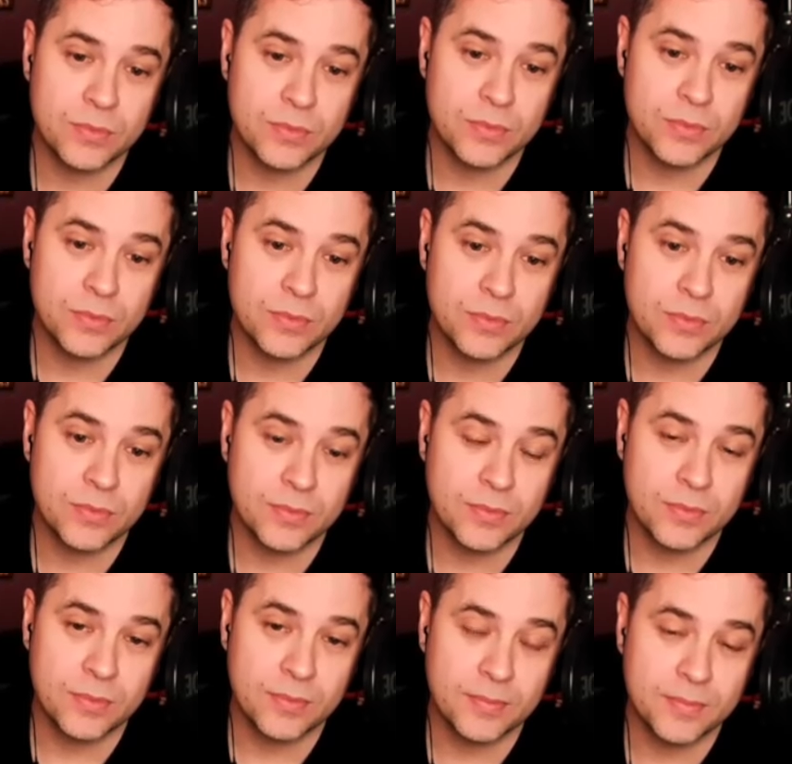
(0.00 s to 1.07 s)

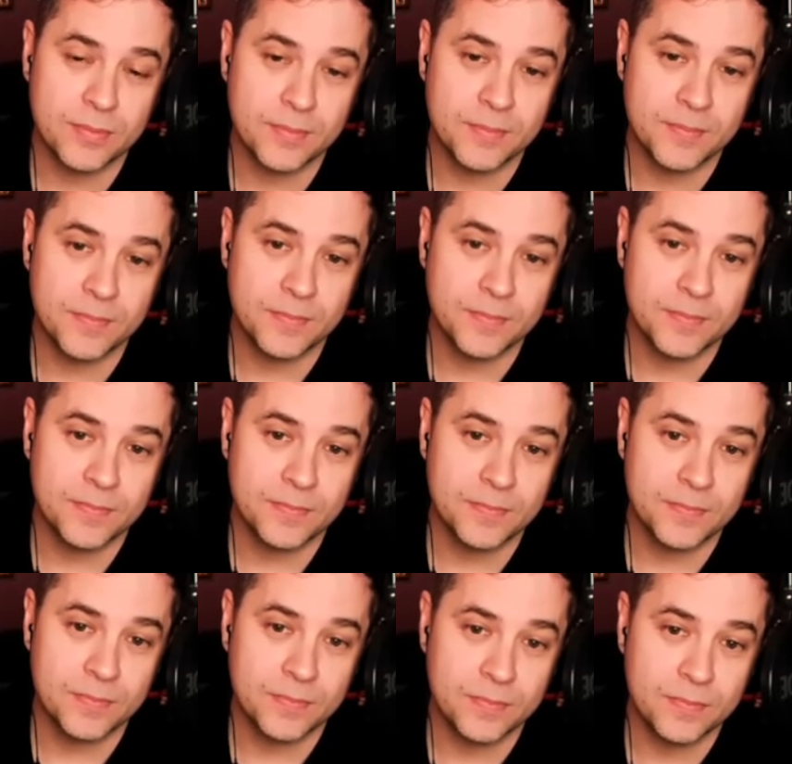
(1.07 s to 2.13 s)

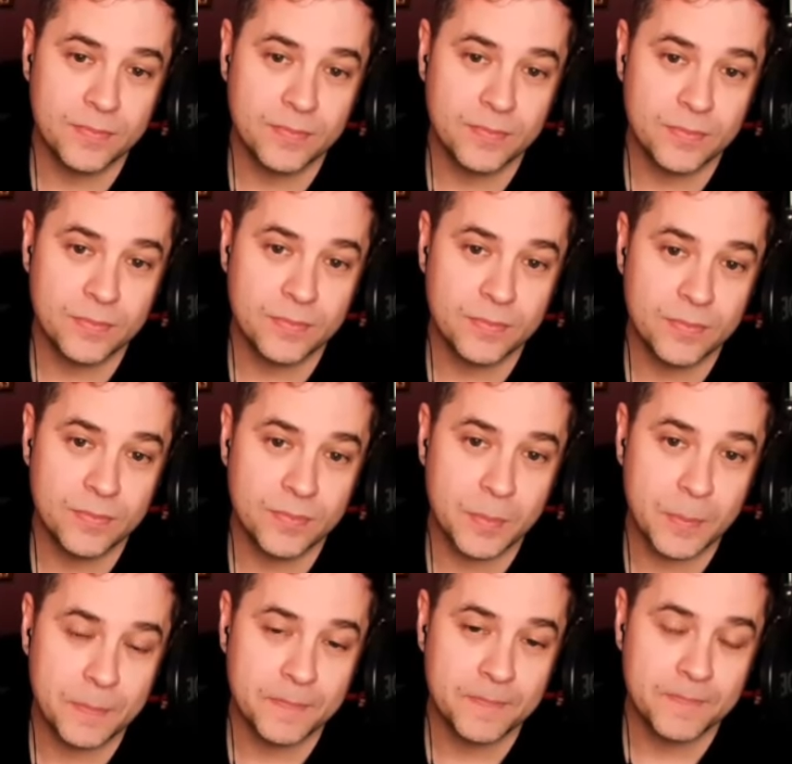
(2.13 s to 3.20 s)

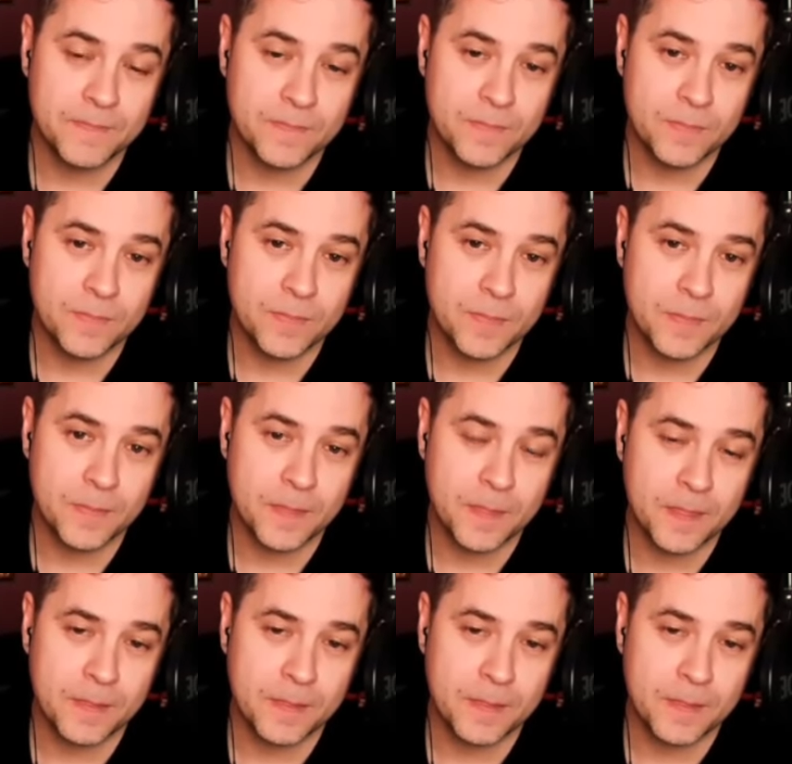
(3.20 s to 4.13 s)
(silent)